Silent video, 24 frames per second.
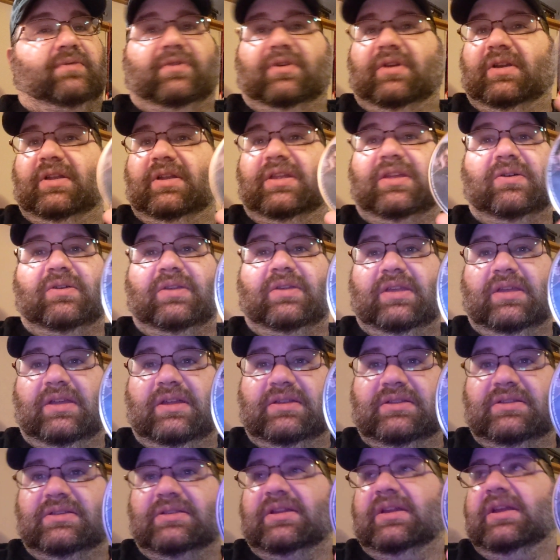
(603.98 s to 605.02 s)
if they're gonna kill
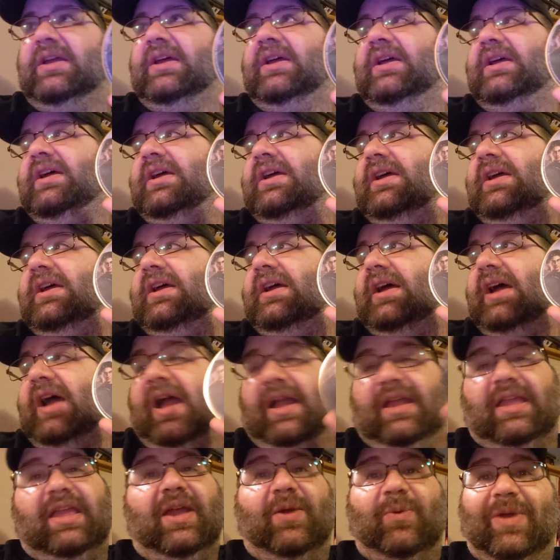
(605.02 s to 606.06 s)
kids,
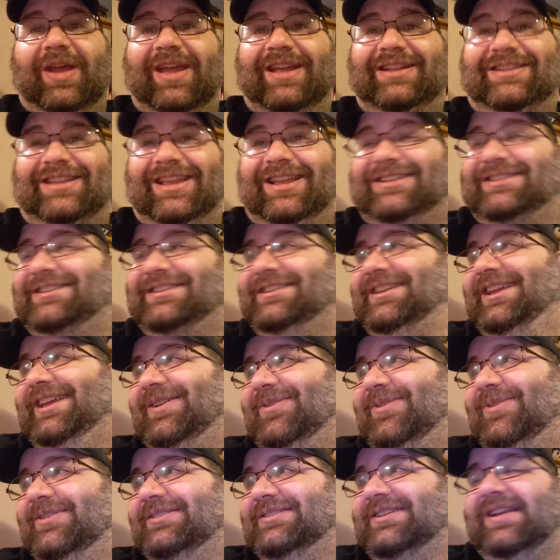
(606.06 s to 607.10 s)
I can't wait to
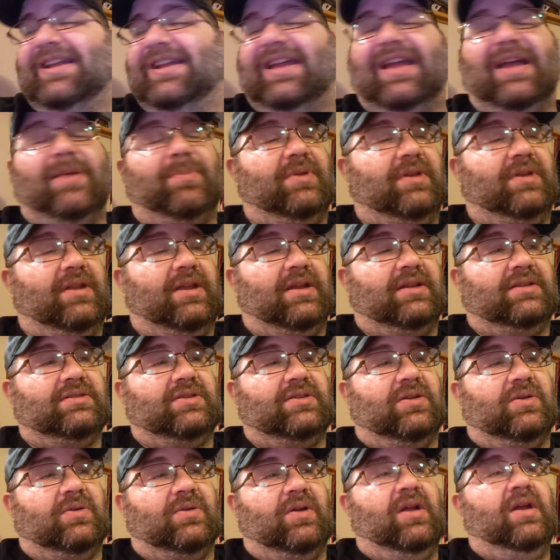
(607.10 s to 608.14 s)
see what's gonna happen next.
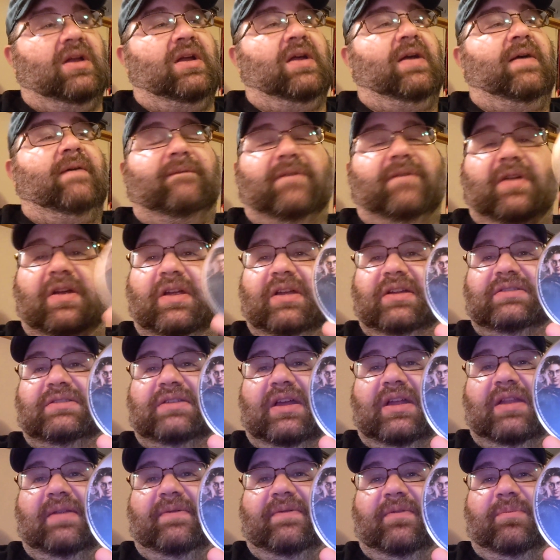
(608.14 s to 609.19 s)
So very
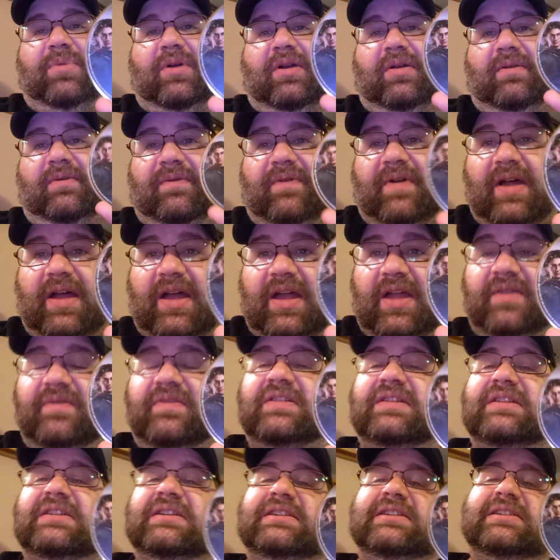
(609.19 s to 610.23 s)
excited for part 5.
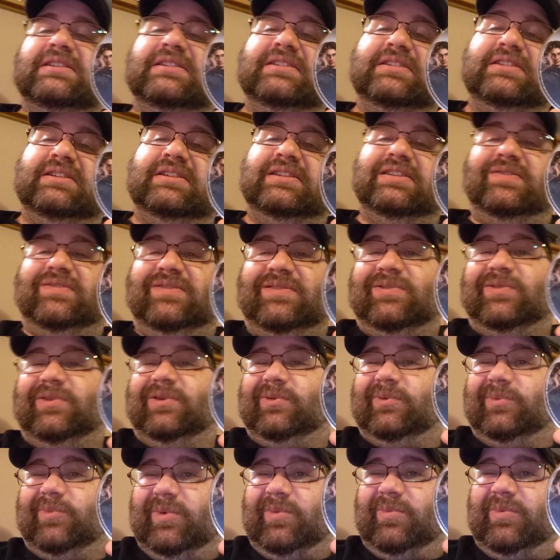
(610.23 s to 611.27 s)
Even though I
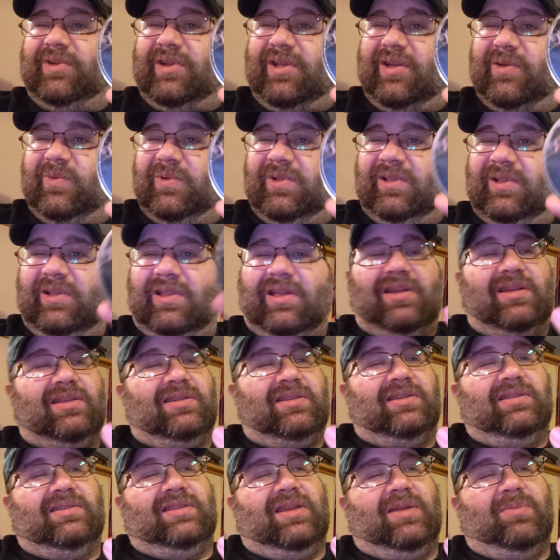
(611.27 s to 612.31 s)
remember not really
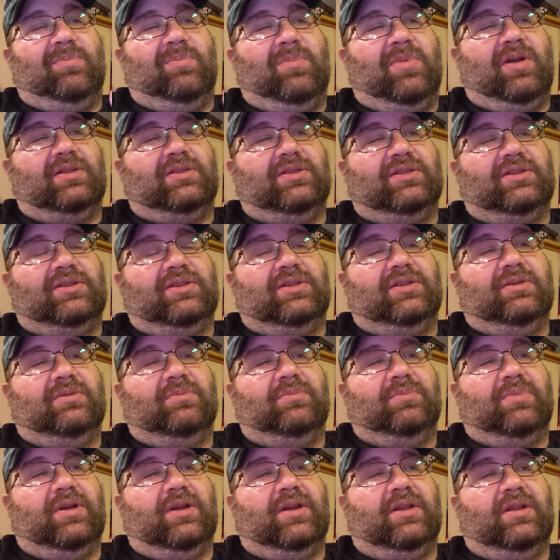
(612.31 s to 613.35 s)
liking it that much,
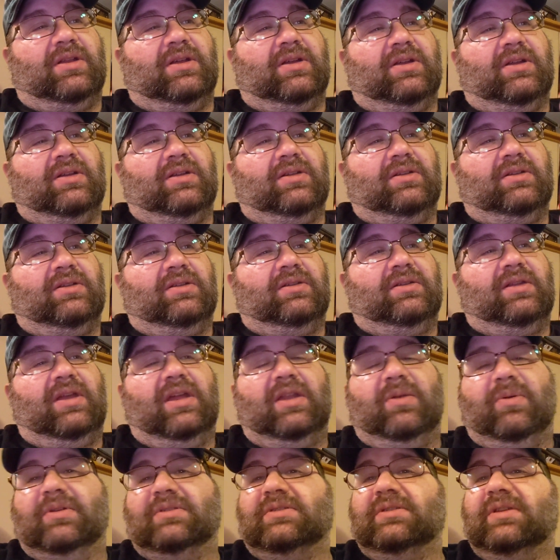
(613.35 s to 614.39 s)
but
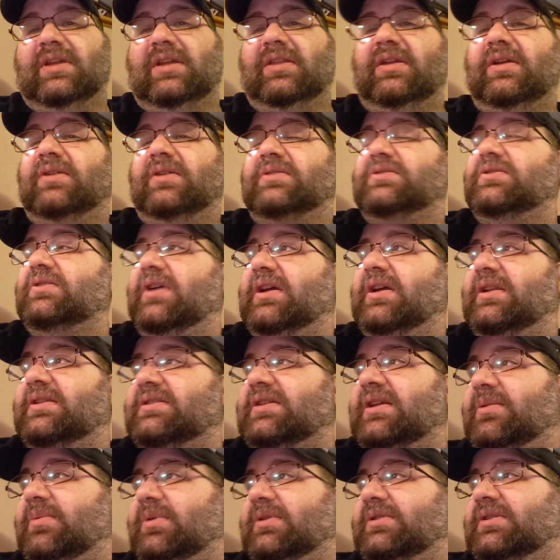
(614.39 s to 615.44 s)
anyways, anything else you got to
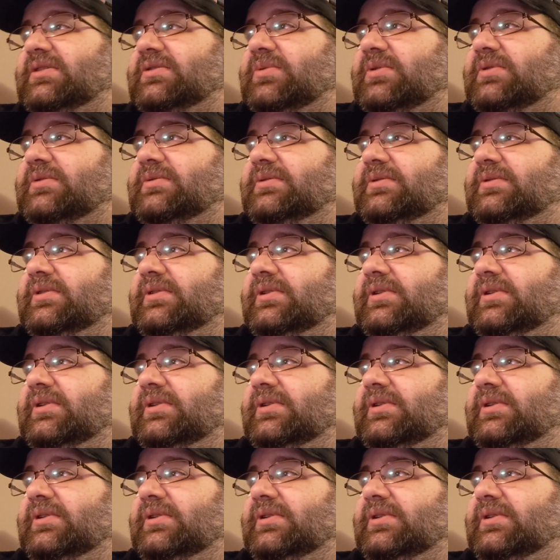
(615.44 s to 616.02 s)
say about this one?